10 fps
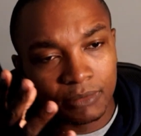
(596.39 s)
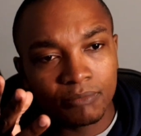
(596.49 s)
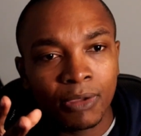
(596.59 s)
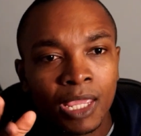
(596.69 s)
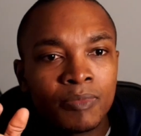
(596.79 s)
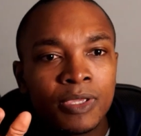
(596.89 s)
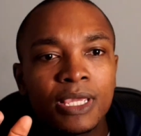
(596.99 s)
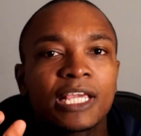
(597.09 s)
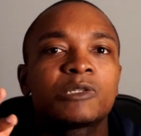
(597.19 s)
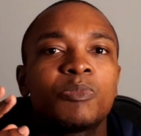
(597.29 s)
maybe
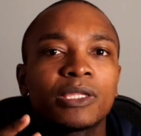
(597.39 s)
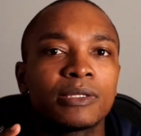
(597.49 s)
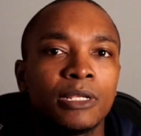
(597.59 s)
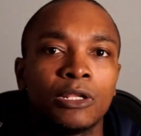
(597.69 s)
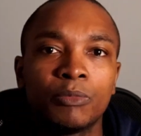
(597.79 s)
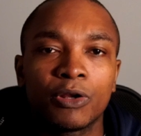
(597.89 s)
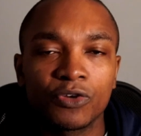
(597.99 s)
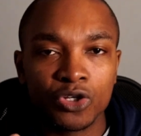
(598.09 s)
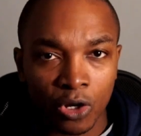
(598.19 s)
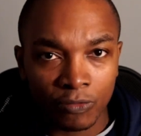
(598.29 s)
expect a little bit of a
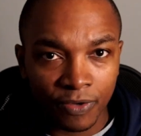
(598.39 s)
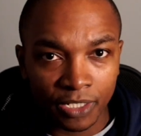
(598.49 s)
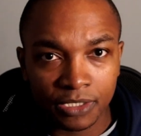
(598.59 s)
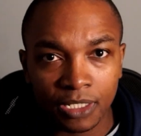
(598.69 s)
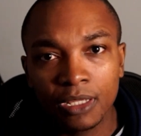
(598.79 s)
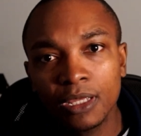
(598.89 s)
shock factor